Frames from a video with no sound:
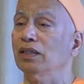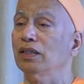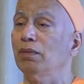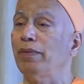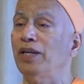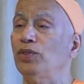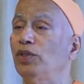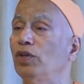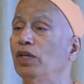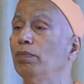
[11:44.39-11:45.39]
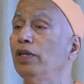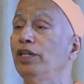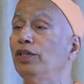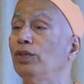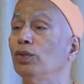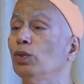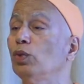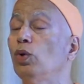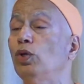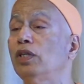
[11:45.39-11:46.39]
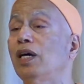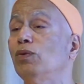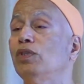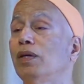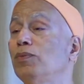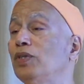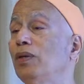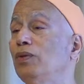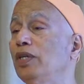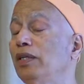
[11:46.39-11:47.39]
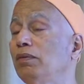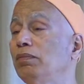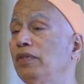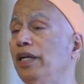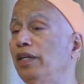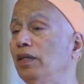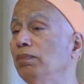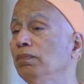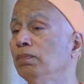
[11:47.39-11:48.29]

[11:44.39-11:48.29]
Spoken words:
capacity or ability to go down themselves and take it up.